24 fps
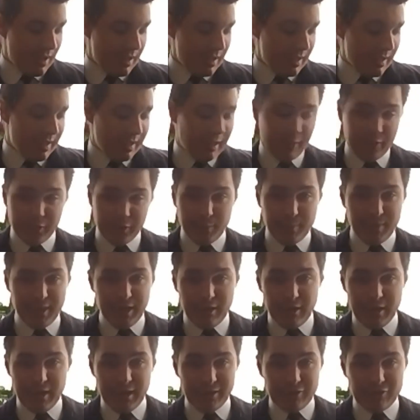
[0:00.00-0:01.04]

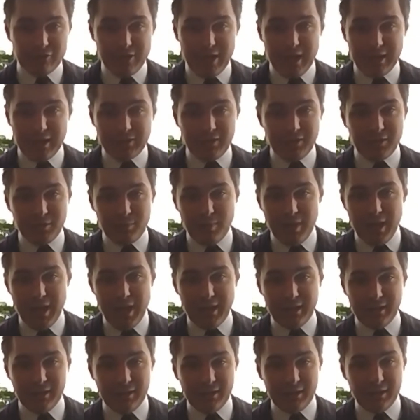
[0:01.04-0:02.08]
Elderberry extract, you could buy
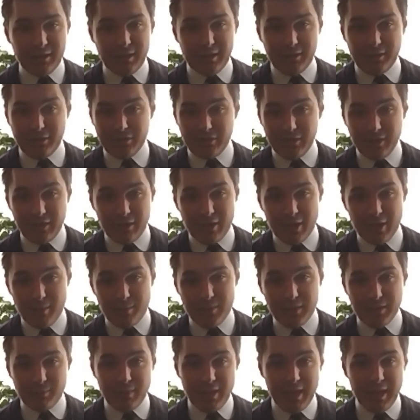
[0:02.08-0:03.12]
it in a syrup.
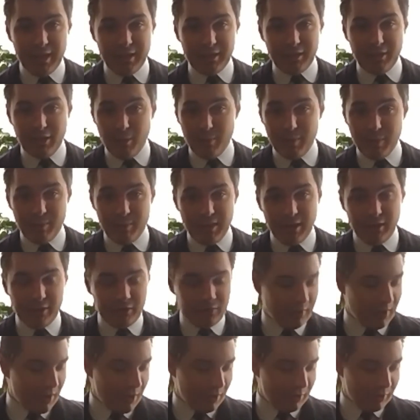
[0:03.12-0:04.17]
You could buy it in gummy bears.
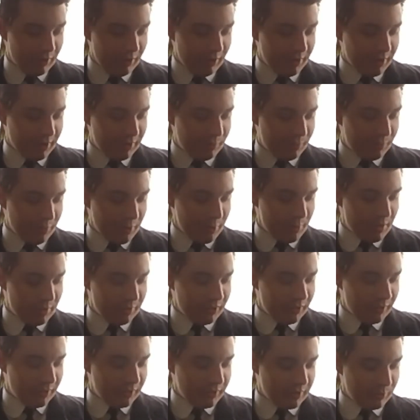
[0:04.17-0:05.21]
Really good for your immune
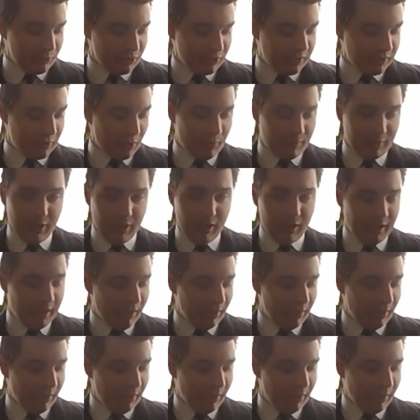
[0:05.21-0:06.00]
system, just overall health.